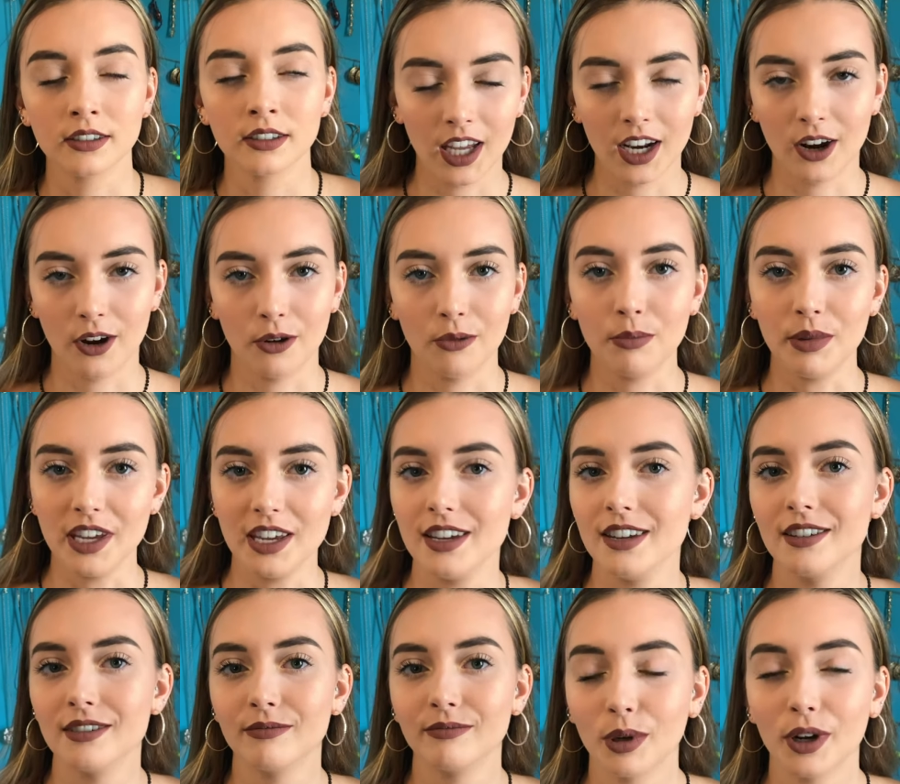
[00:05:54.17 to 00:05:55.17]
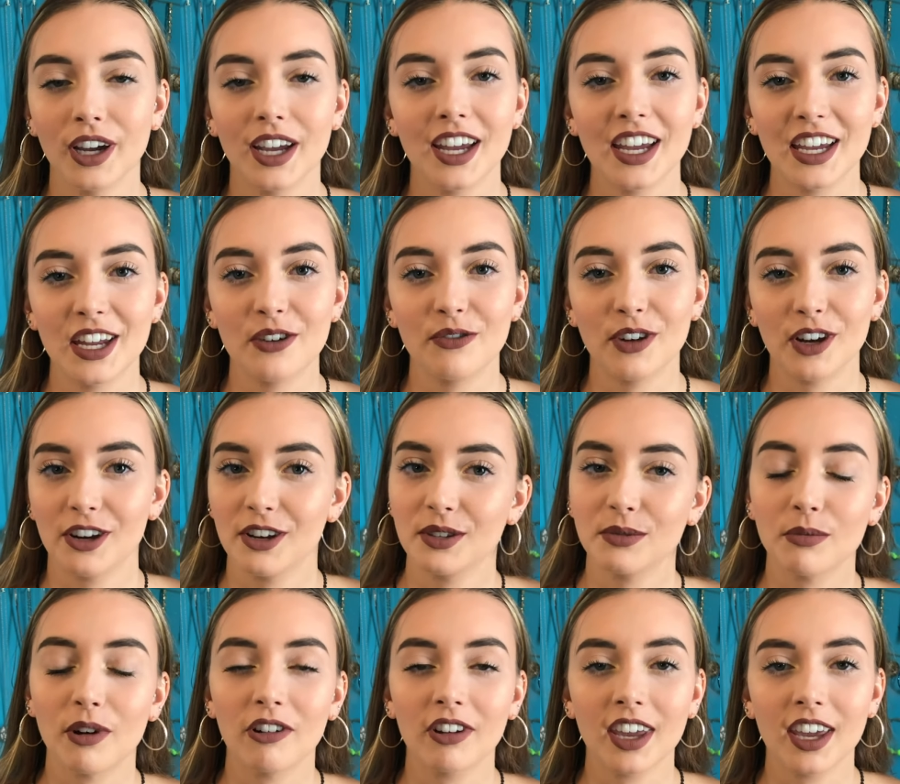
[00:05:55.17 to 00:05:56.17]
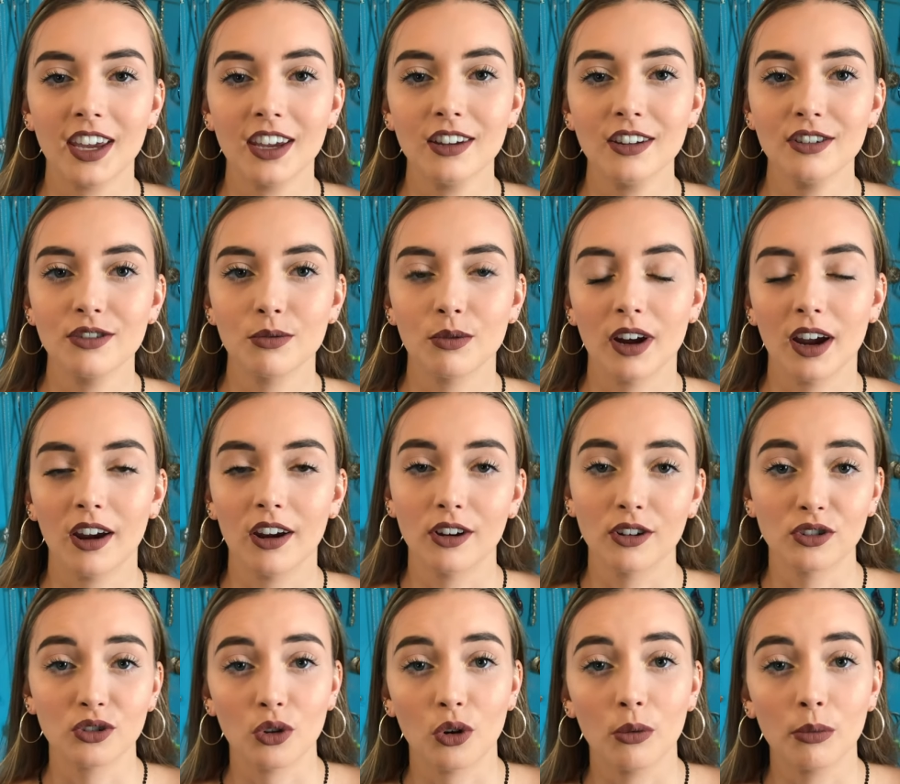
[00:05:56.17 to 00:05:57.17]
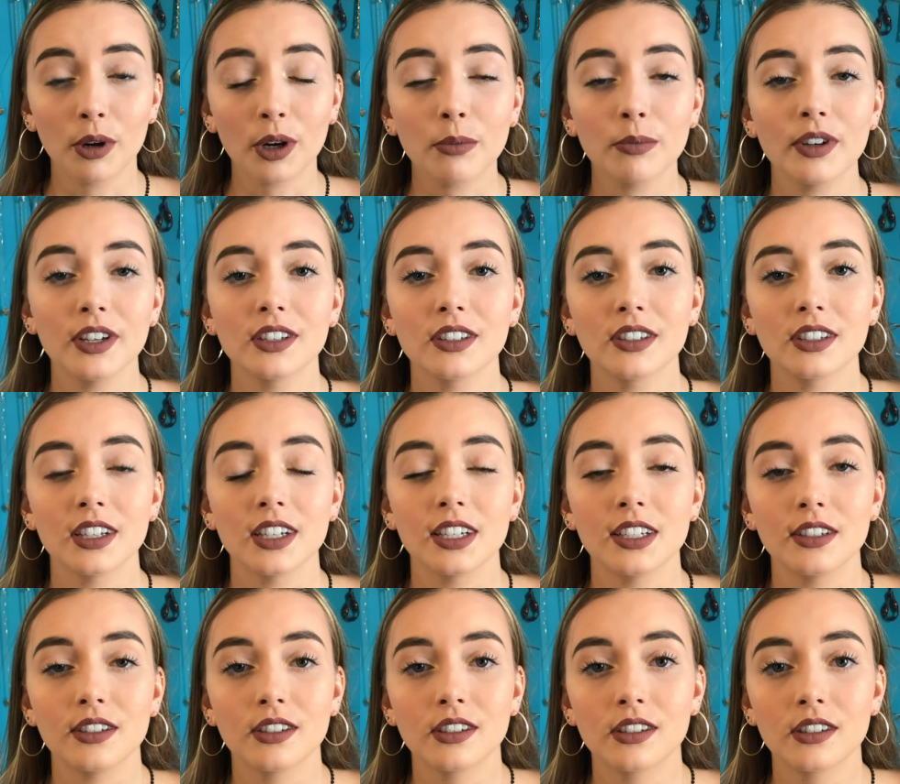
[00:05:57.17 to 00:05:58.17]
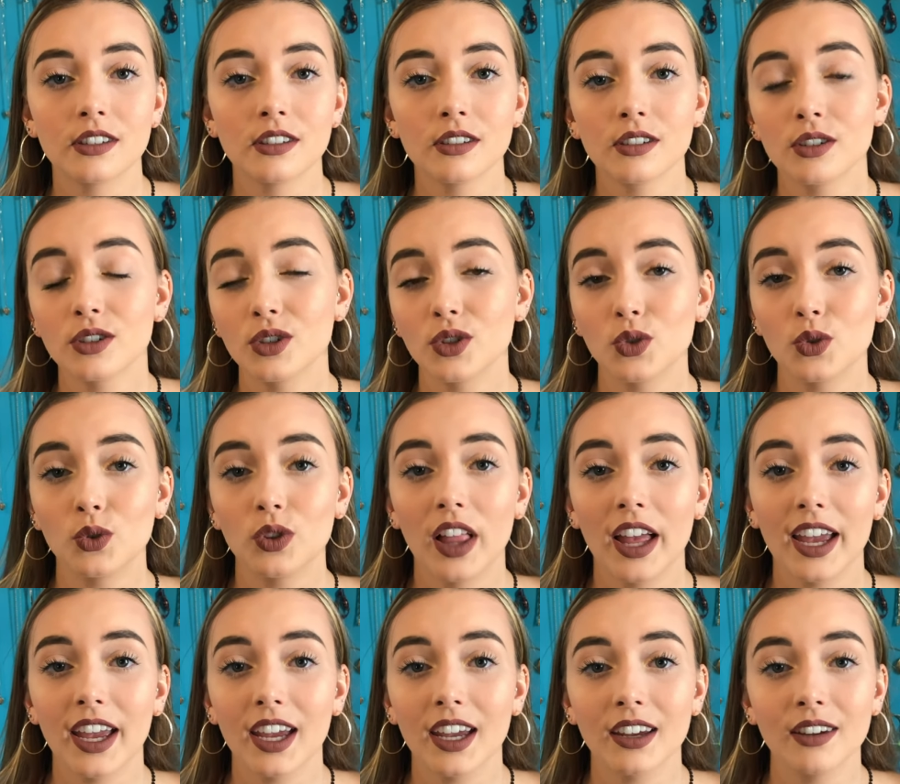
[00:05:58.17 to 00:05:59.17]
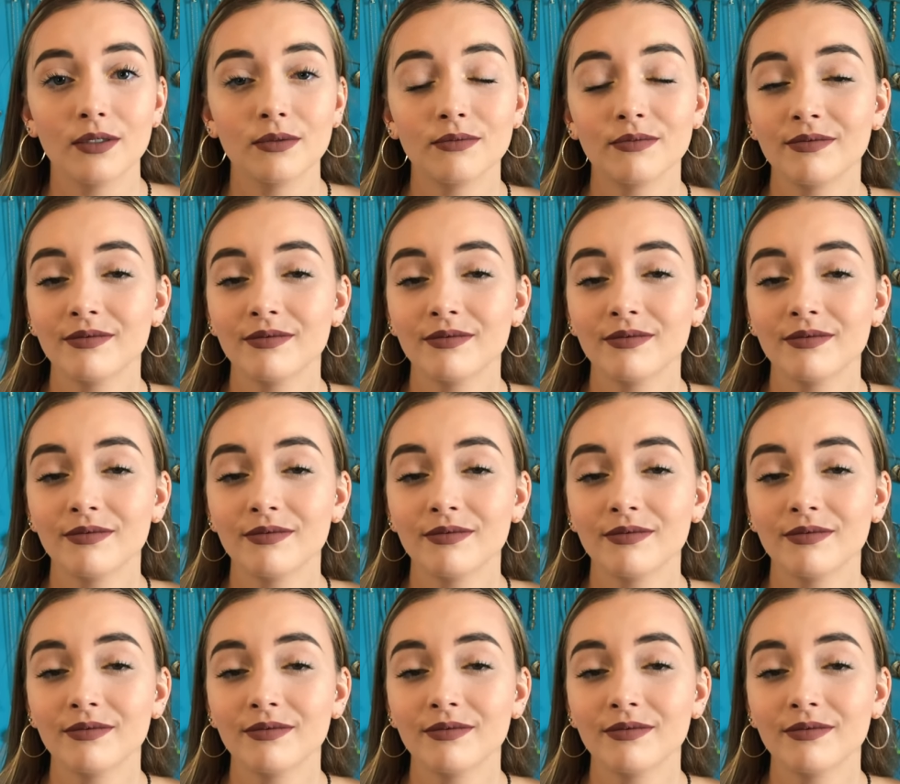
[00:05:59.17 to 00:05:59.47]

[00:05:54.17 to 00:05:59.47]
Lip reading: you know, be put in a very small cage where her sole purpose is to lay